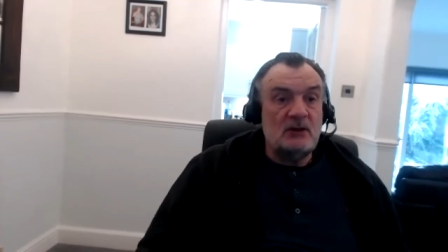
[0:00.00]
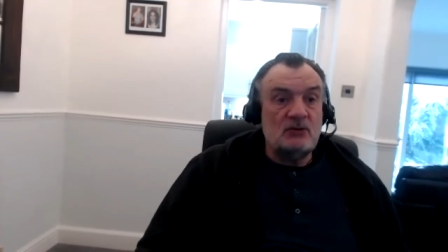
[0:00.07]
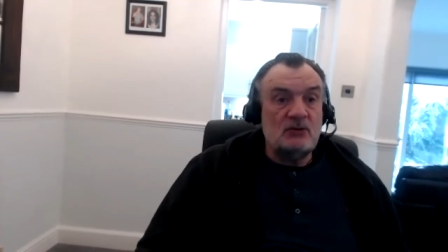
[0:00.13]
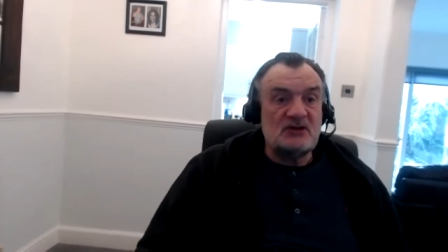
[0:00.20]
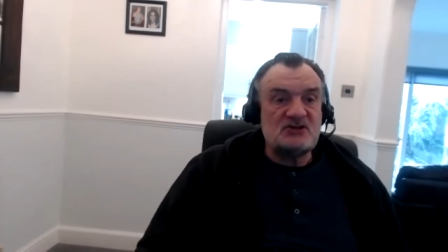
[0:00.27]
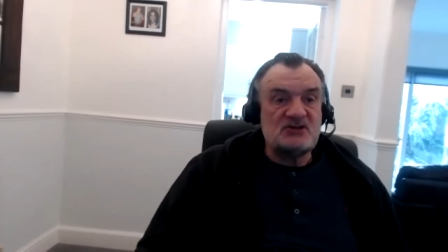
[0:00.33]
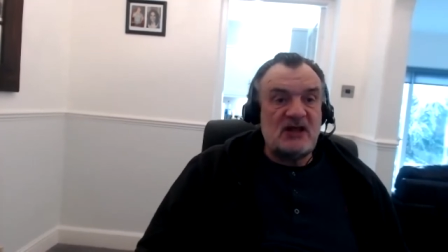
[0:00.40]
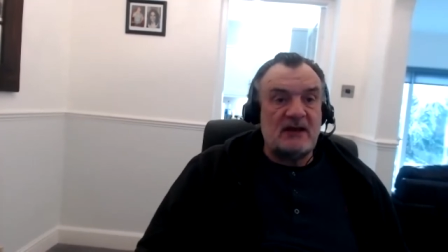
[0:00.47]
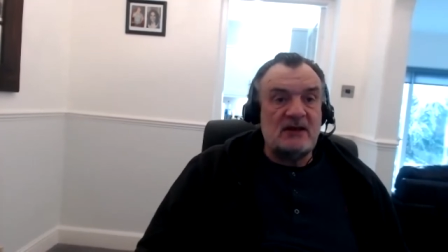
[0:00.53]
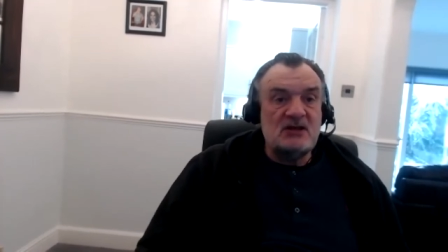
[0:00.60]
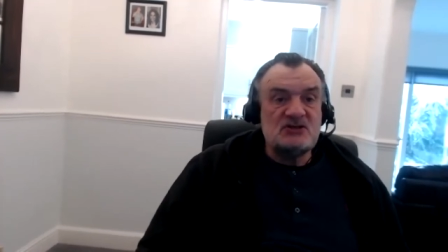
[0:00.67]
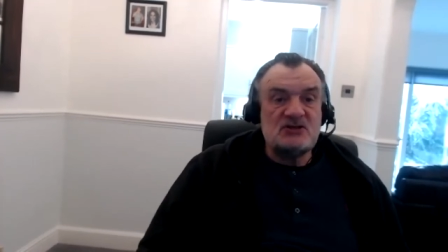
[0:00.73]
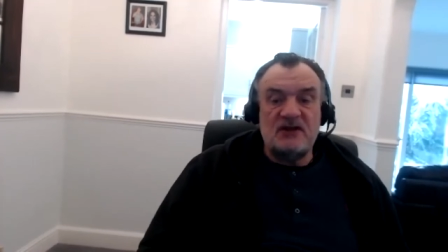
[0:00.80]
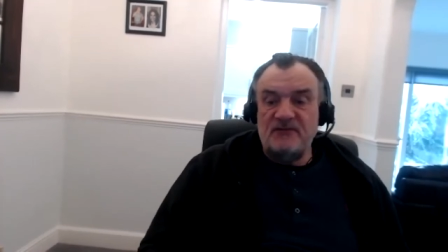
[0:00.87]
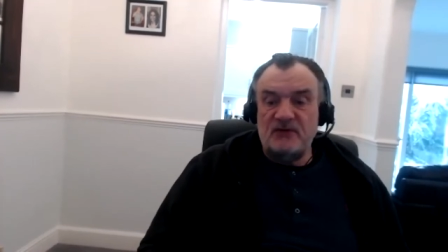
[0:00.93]
You understand?
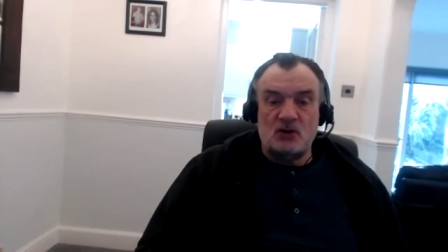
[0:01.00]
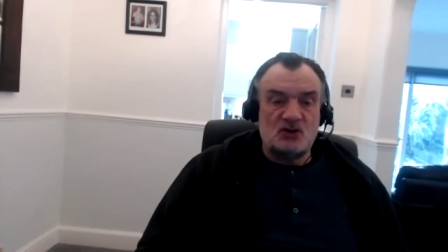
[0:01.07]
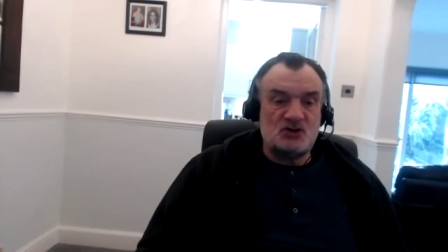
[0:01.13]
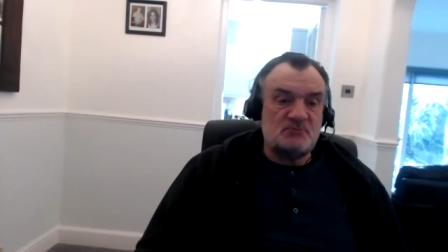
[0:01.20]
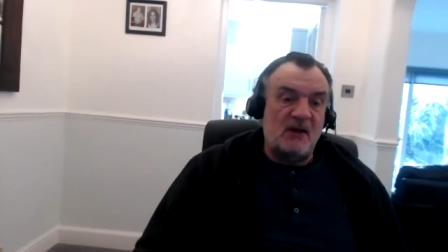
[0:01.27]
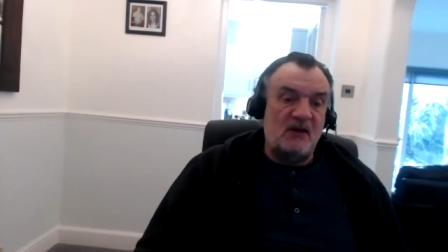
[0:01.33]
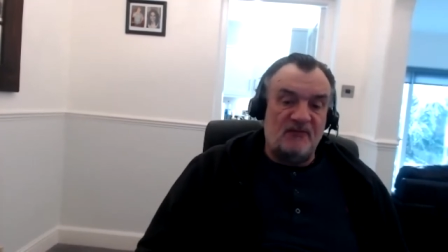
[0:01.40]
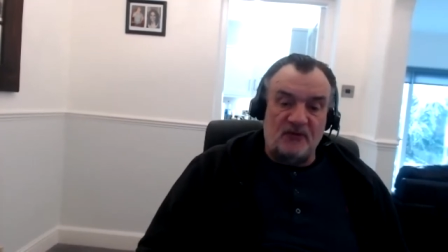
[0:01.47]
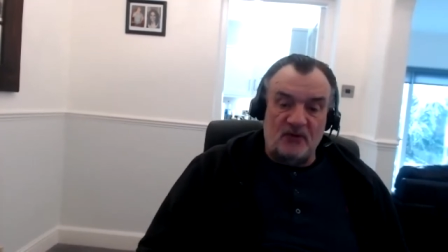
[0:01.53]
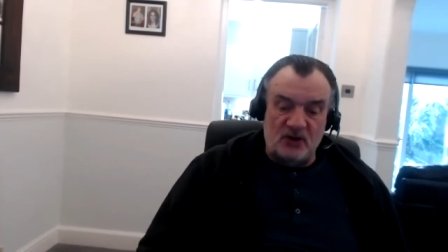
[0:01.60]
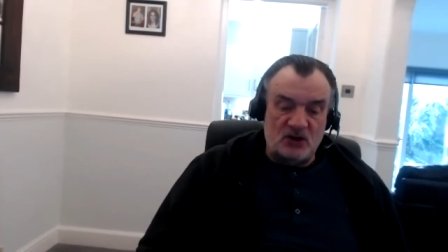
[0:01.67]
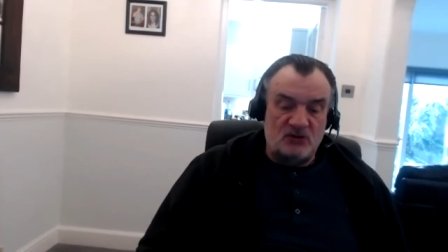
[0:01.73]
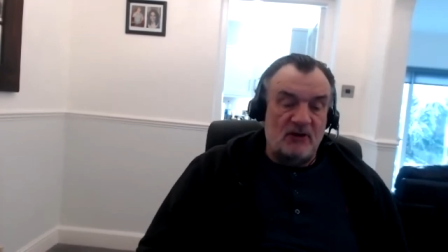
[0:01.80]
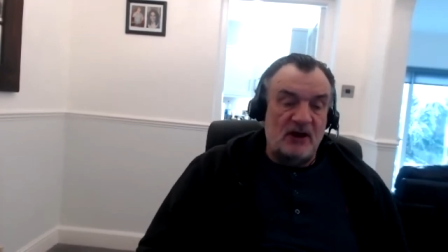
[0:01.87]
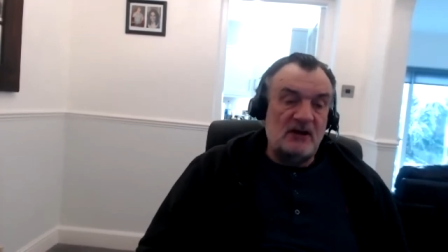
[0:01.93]
So if you've got a spare
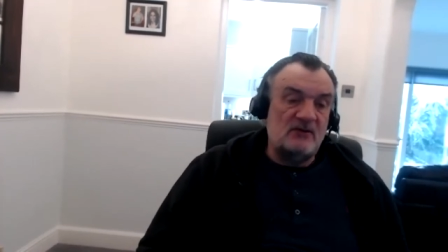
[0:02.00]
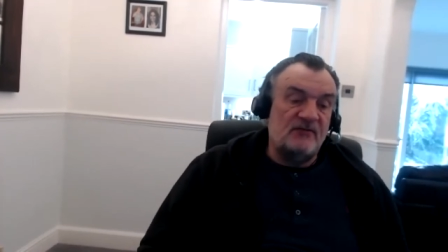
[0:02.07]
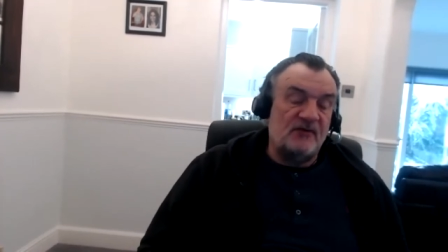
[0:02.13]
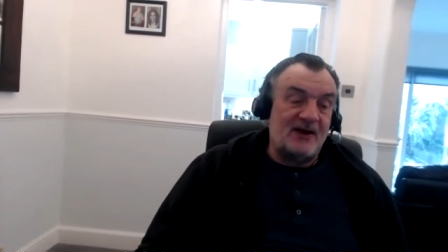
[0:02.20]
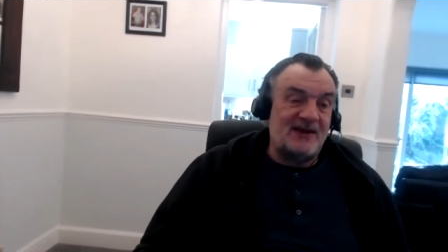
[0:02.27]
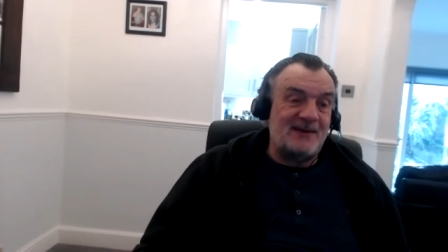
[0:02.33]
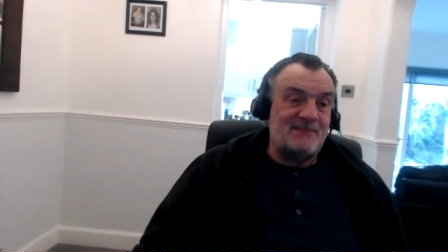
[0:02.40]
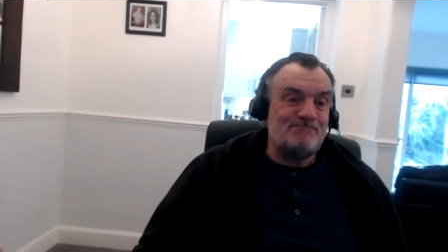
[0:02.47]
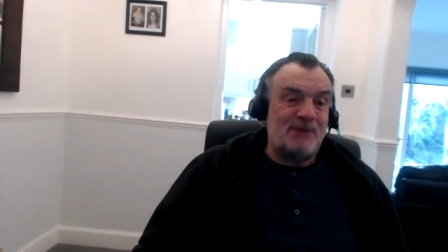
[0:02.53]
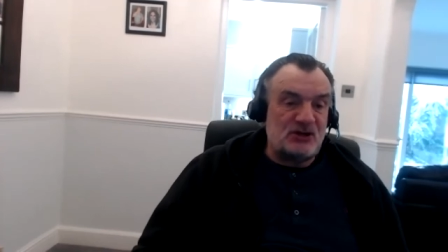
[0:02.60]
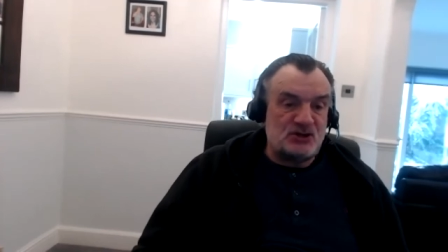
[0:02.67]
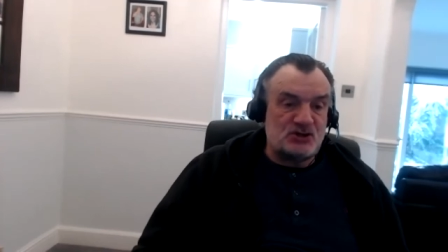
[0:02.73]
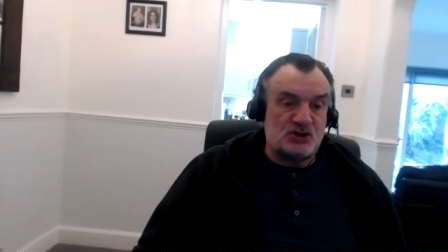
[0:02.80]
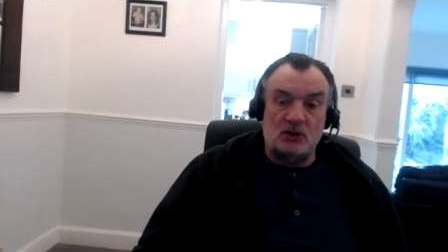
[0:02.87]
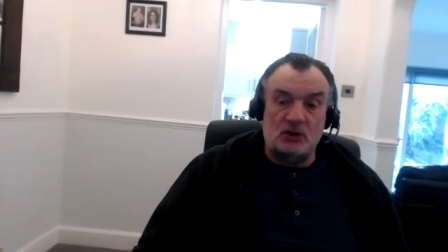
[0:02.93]
30 grand, you fucking big
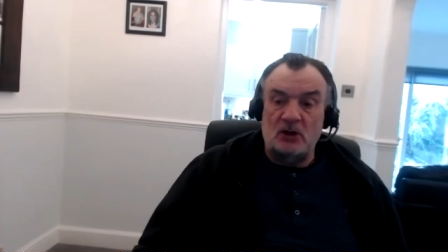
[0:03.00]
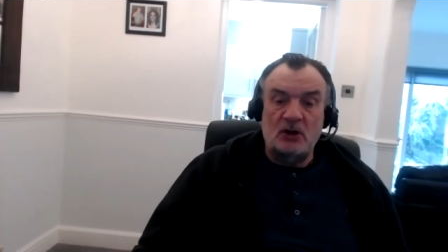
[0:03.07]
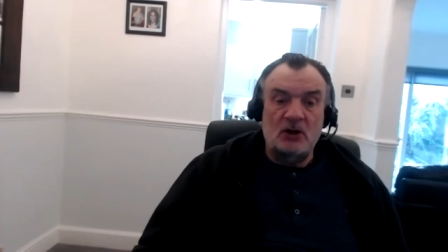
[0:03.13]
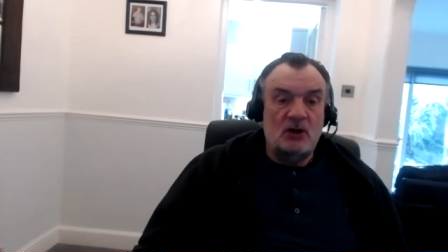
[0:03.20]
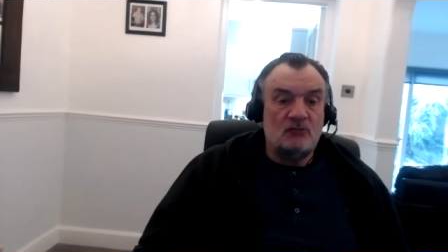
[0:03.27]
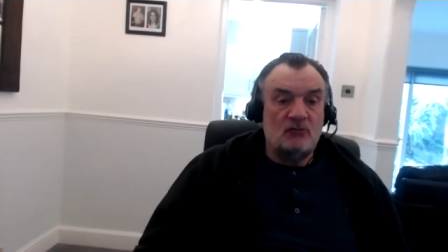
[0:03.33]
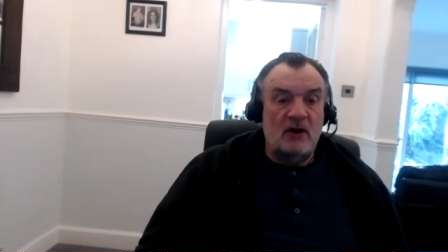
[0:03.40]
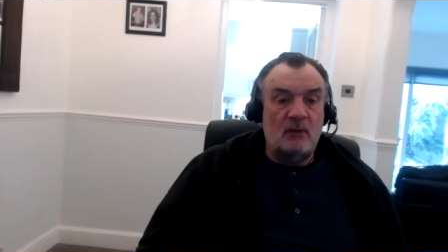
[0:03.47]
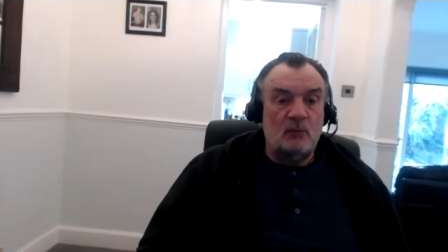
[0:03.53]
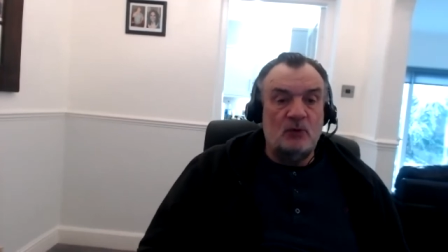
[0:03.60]
shot, right?